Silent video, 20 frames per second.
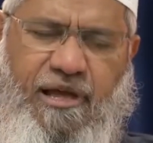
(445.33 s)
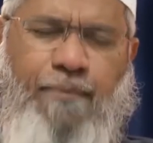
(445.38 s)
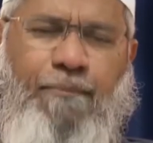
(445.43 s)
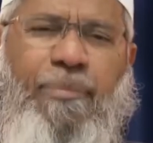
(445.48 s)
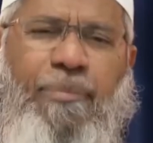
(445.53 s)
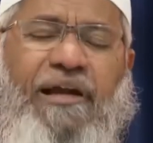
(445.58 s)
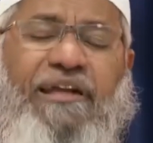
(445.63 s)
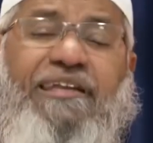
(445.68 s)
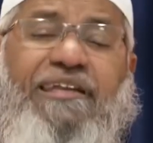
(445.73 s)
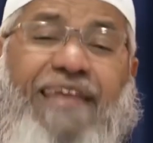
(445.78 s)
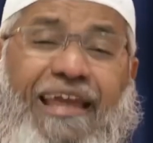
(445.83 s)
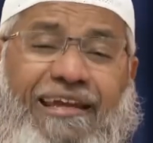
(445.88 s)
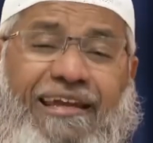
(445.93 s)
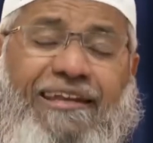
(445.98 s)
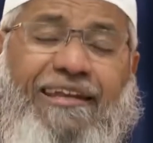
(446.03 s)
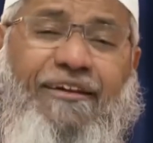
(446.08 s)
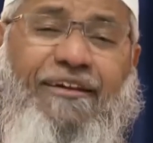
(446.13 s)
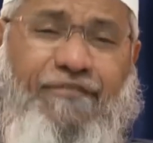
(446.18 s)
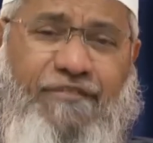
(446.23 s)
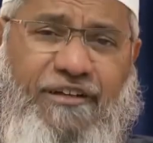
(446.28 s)
But
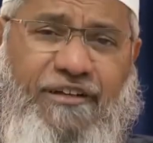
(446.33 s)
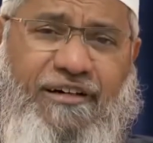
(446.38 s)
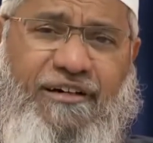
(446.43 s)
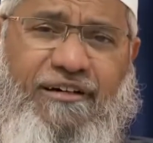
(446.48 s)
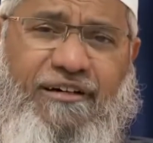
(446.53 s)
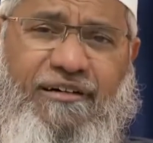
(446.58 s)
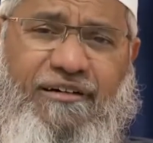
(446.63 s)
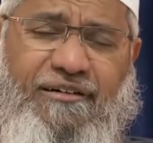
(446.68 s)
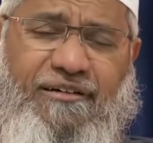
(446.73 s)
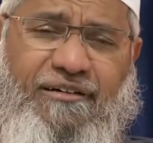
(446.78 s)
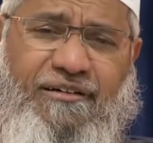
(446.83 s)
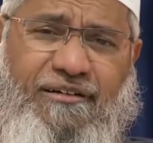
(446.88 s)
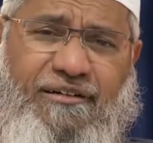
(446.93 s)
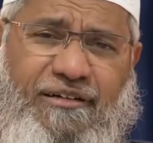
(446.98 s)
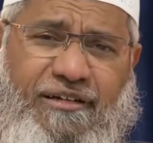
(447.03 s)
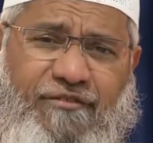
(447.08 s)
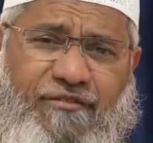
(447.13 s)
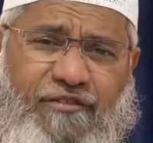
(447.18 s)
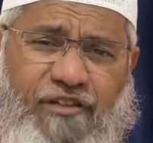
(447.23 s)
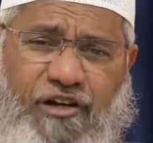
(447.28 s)
yet if
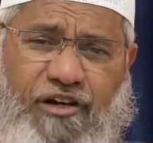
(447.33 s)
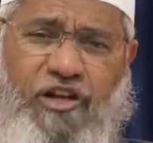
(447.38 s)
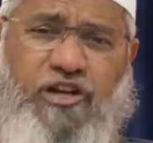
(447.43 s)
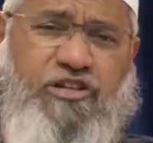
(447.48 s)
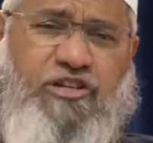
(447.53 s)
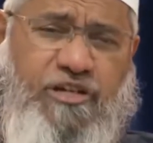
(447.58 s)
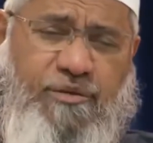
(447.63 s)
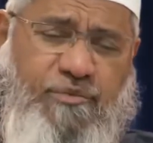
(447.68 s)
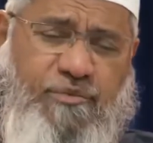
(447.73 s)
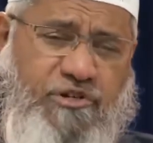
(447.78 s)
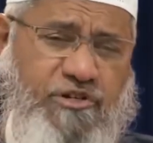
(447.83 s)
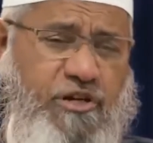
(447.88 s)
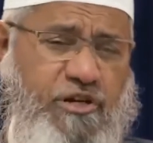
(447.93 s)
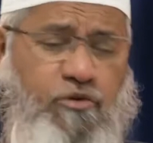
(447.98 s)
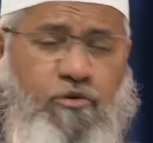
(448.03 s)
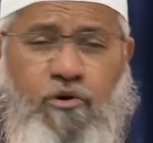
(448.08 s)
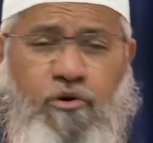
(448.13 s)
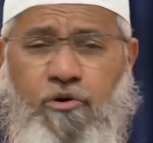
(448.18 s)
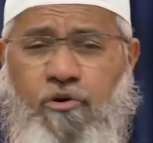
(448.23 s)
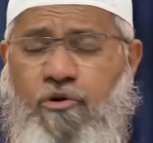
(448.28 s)
the Christian missionary,
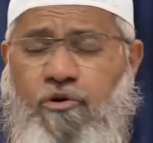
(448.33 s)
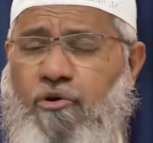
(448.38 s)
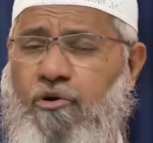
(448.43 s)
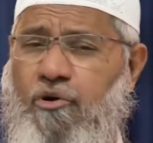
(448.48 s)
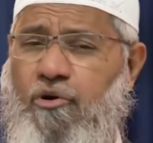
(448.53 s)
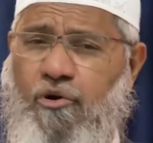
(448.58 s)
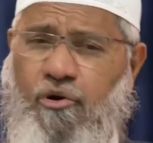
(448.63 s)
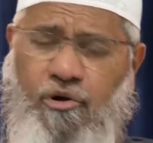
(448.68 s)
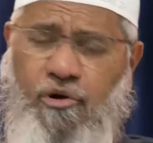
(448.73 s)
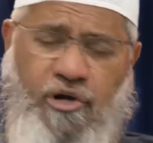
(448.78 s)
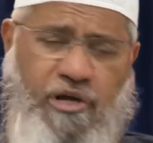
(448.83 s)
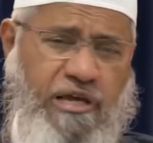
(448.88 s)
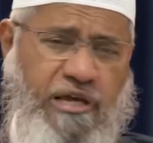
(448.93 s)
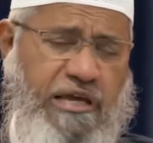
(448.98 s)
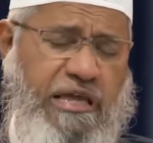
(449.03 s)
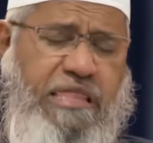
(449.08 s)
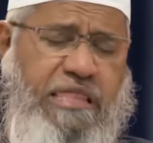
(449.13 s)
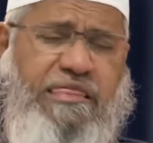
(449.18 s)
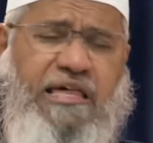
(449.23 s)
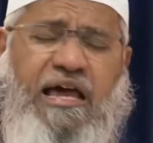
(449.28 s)
no,
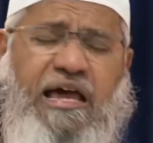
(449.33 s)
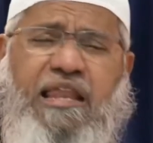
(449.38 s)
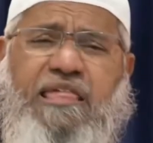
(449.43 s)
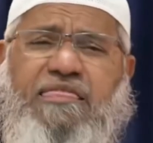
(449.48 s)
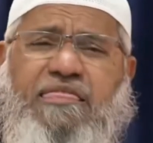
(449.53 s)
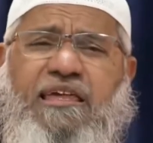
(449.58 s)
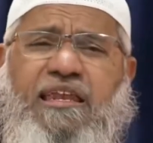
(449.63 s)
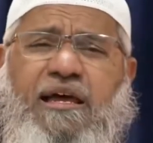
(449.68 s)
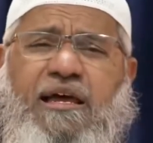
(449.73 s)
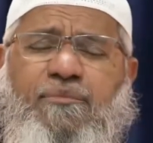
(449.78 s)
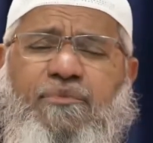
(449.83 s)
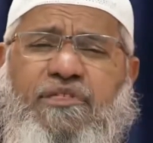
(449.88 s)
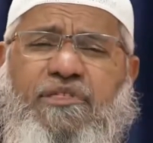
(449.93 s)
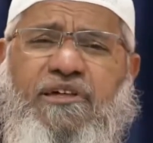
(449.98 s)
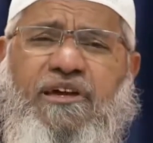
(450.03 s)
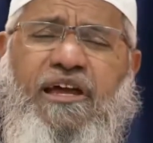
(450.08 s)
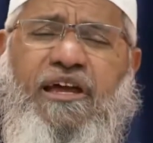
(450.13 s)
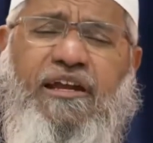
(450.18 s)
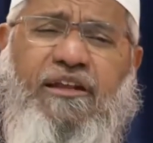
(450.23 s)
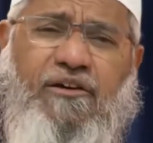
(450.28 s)
Isa alayhi salam is
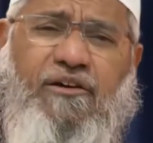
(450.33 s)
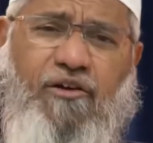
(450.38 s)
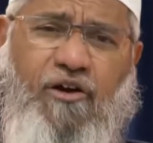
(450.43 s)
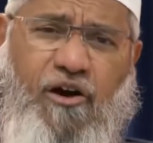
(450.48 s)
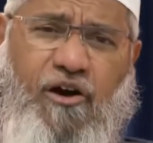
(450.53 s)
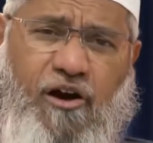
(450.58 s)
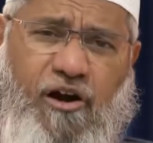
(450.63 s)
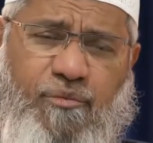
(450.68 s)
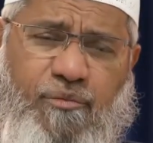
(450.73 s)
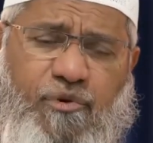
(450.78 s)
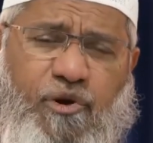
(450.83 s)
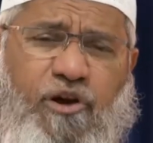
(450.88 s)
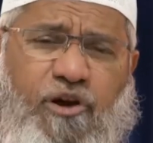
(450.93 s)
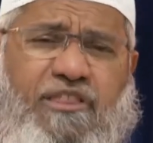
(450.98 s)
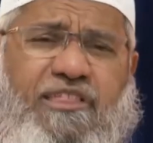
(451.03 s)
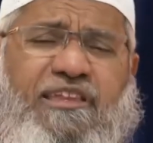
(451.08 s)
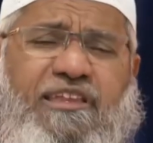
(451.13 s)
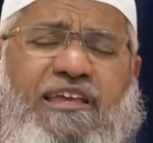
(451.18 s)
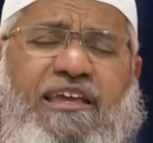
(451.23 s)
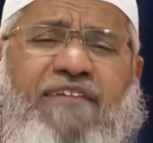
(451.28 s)
a greater God
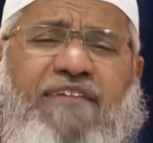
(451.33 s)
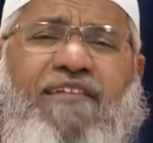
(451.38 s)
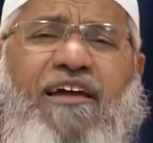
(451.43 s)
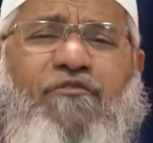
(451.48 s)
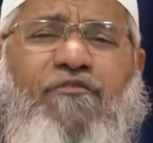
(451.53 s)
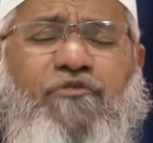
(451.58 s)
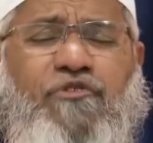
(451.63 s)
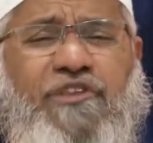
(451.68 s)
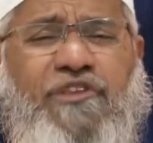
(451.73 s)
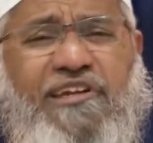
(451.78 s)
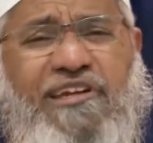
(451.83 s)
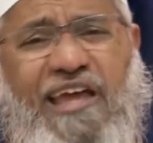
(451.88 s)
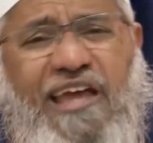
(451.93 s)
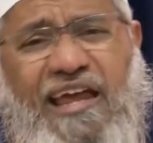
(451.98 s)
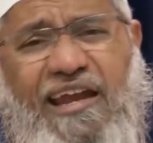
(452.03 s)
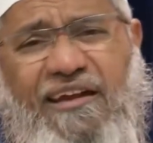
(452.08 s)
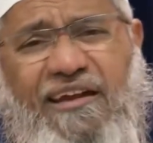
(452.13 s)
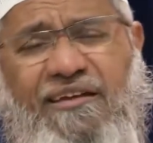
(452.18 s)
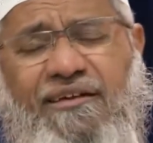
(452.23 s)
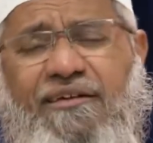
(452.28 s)
because he gave life to the
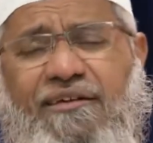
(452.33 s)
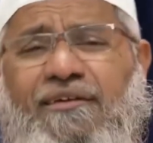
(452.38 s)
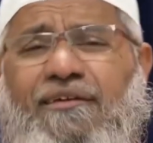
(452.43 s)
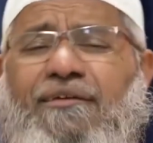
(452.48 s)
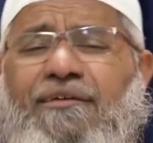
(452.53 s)
dead.